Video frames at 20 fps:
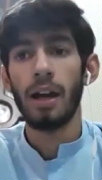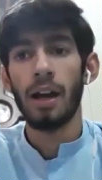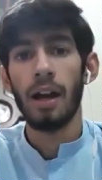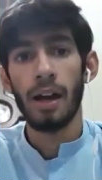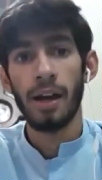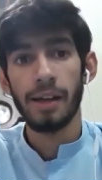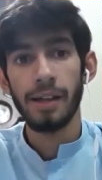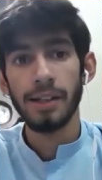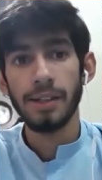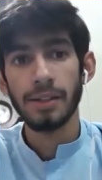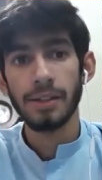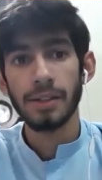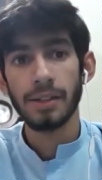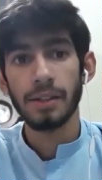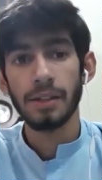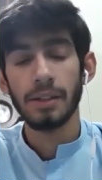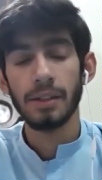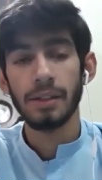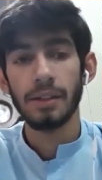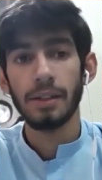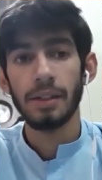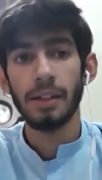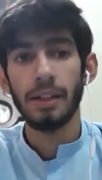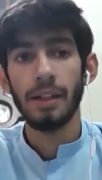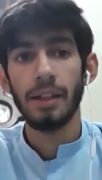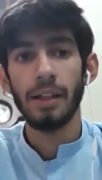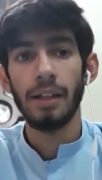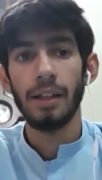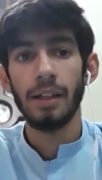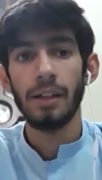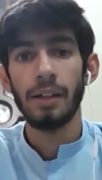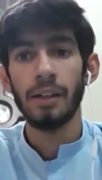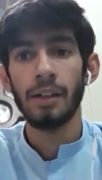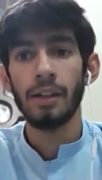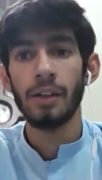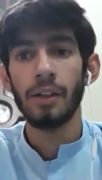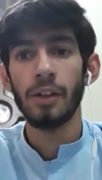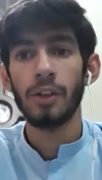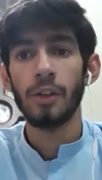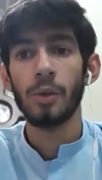IELTS,
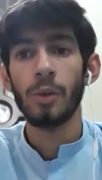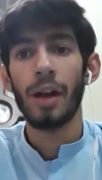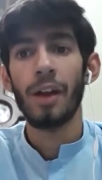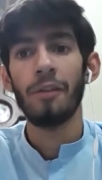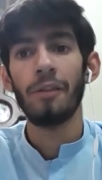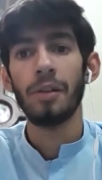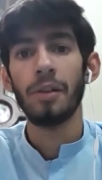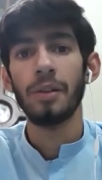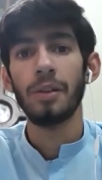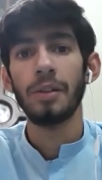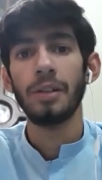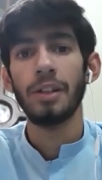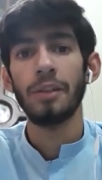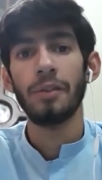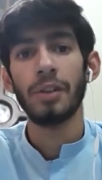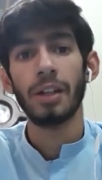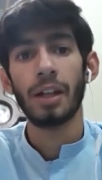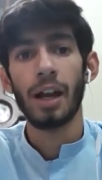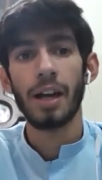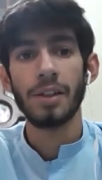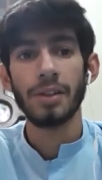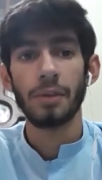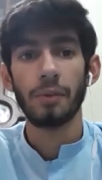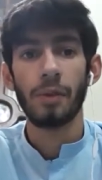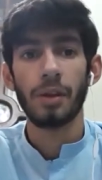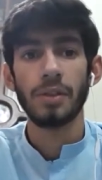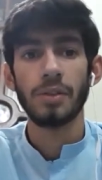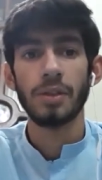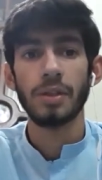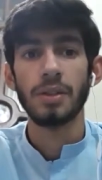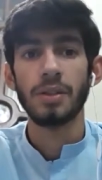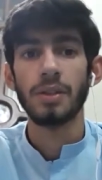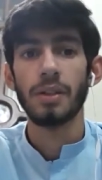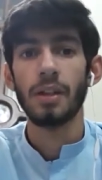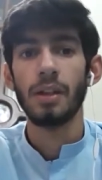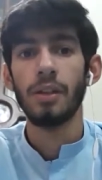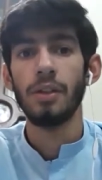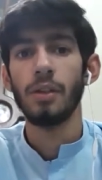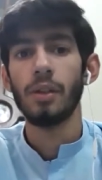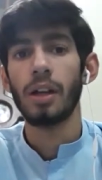uh, you have different kinds of questions.
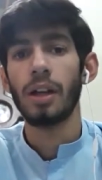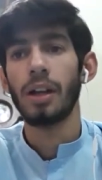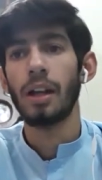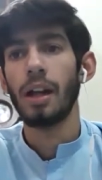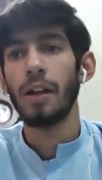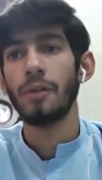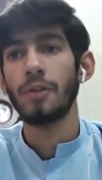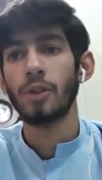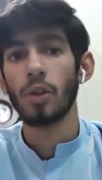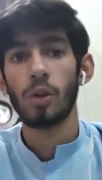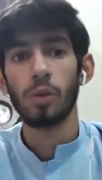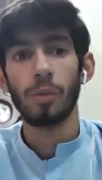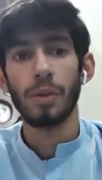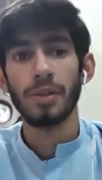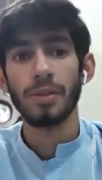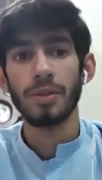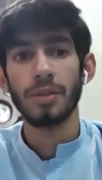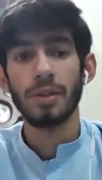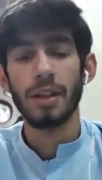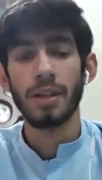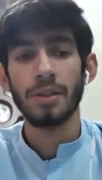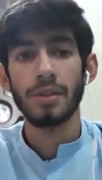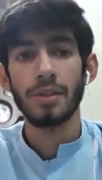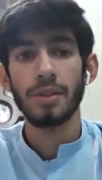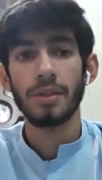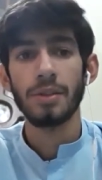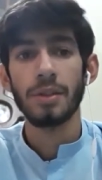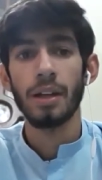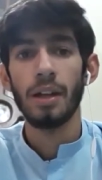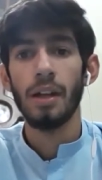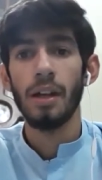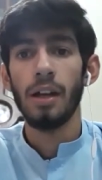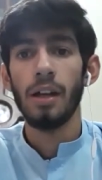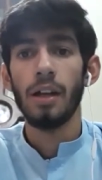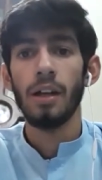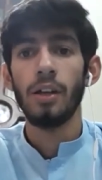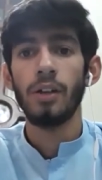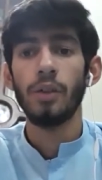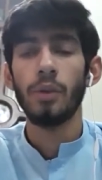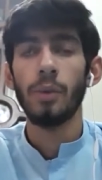You can have short question and answers,
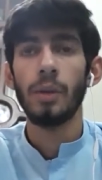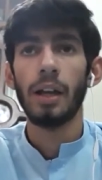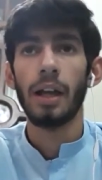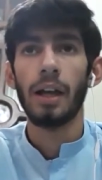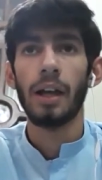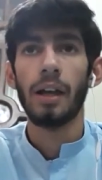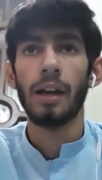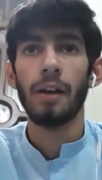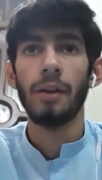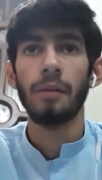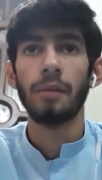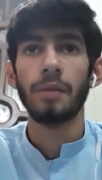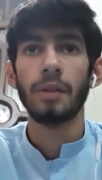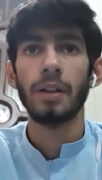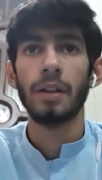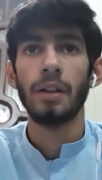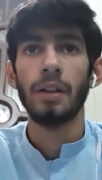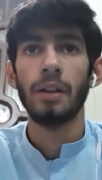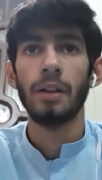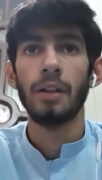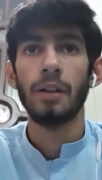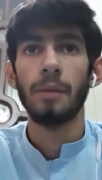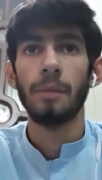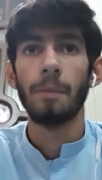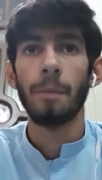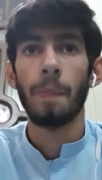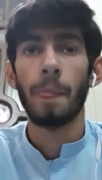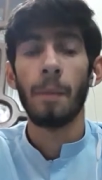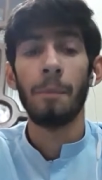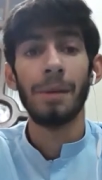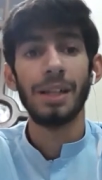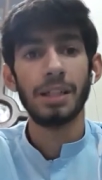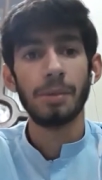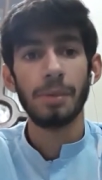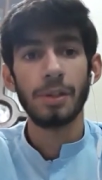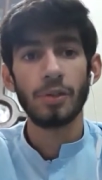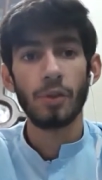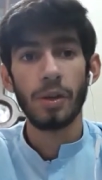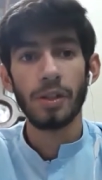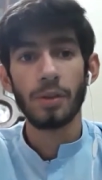you will have uh,
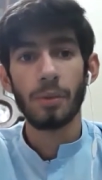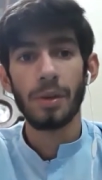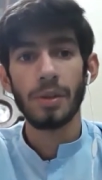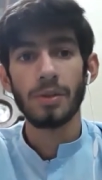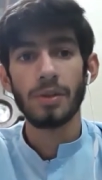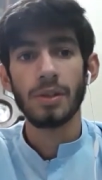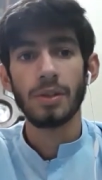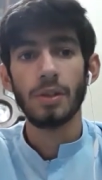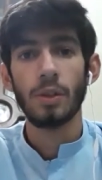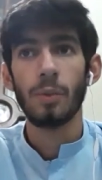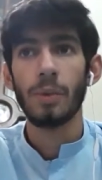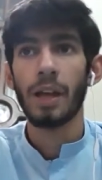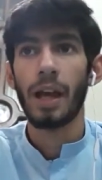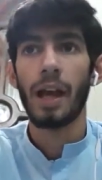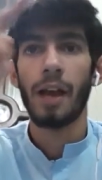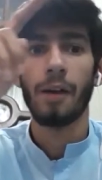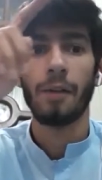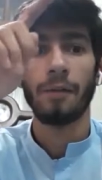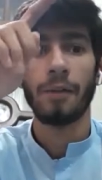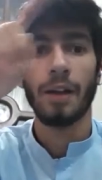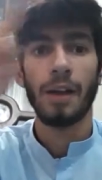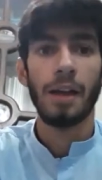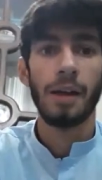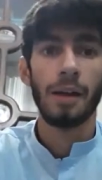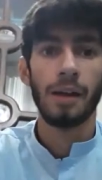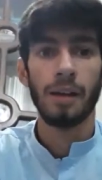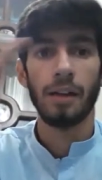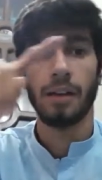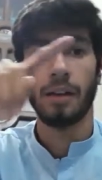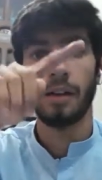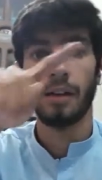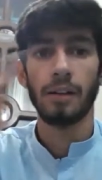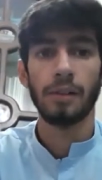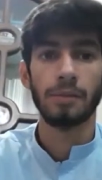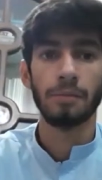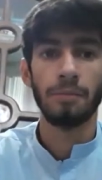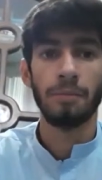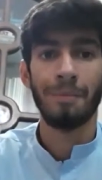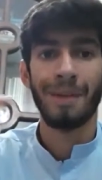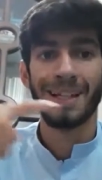multiple choice questions, you would have uh,
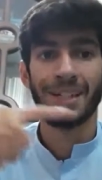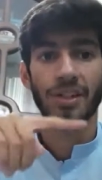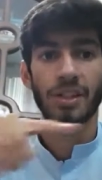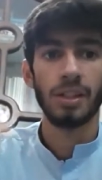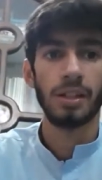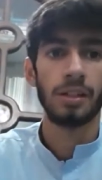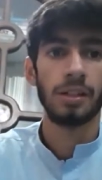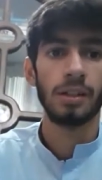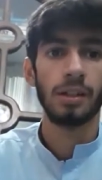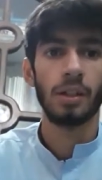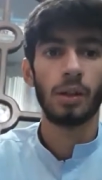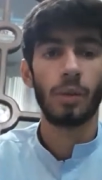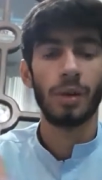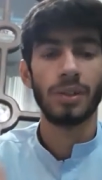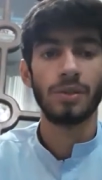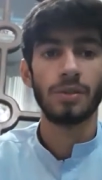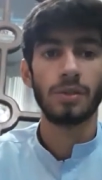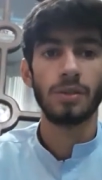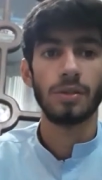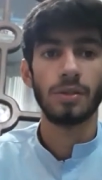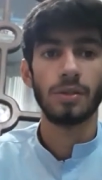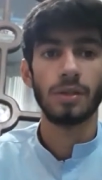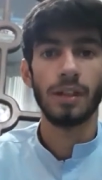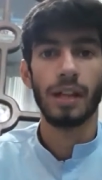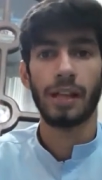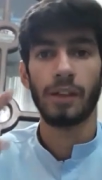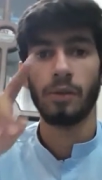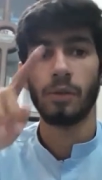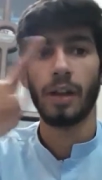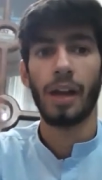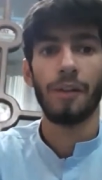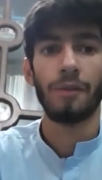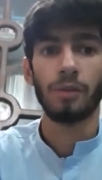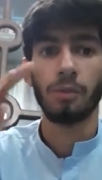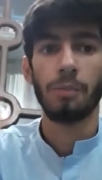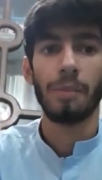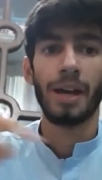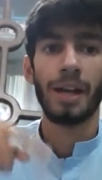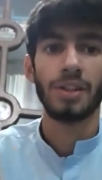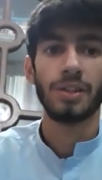matching questions, like you'd have to
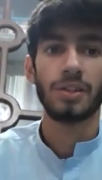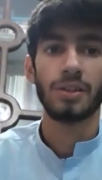match